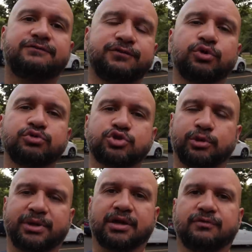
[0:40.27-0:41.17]
full
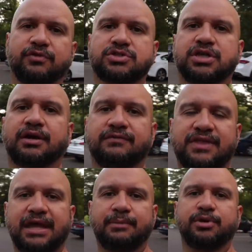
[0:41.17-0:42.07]
tournament coverage of
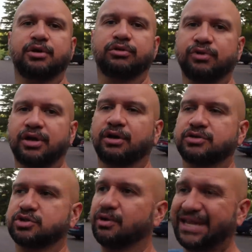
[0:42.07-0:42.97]
the MPO3
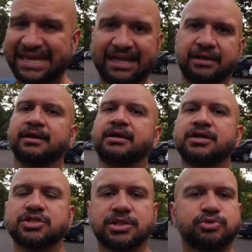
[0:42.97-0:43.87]
card. So again,
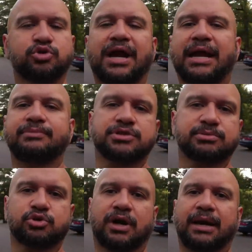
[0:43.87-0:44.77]
subscribe,
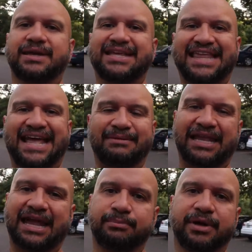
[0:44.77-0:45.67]
subscribe, hit that
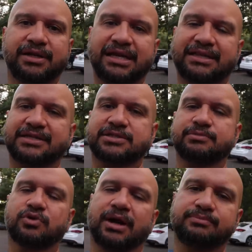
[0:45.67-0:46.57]
like button, hit that
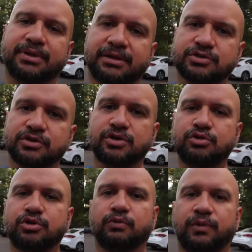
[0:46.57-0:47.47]
subscribe button so
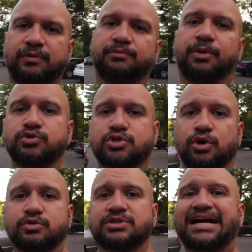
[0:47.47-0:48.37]
you know when we post
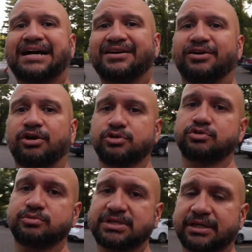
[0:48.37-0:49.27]
those on our
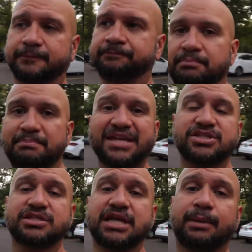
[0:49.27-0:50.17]
YouTube channel.
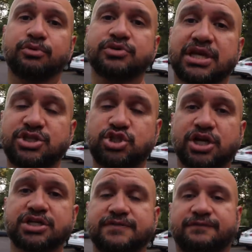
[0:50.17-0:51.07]
Mixed doubles
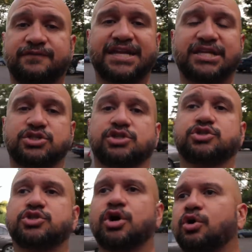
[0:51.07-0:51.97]
just finished,
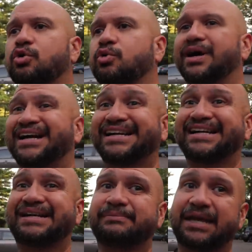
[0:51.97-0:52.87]
so,
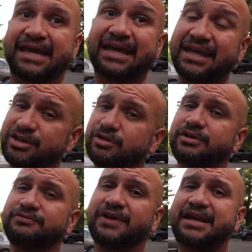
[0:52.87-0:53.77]
um, and you're
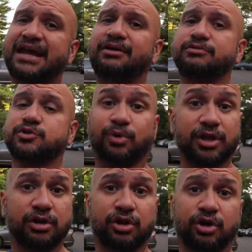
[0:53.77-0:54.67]
gonna find out,
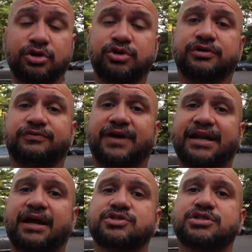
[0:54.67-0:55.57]
spoiler alert, you're gonna
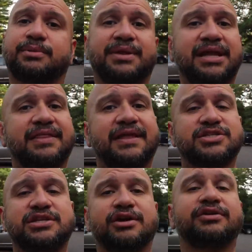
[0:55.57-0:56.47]
find out somebody
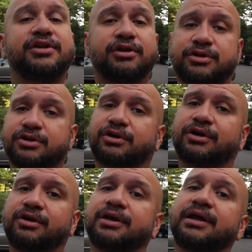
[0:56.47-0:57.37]
that's near and dear to your
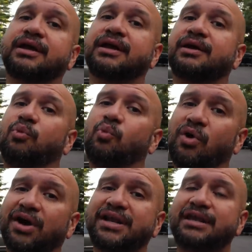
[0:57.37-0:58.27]
heart
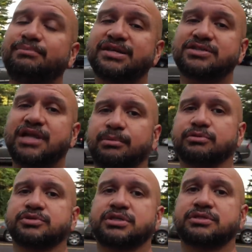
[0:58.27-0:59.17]
won in mixed
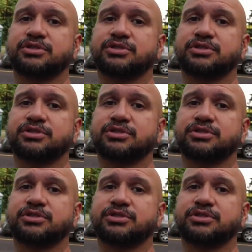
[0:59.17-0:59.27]
doubles.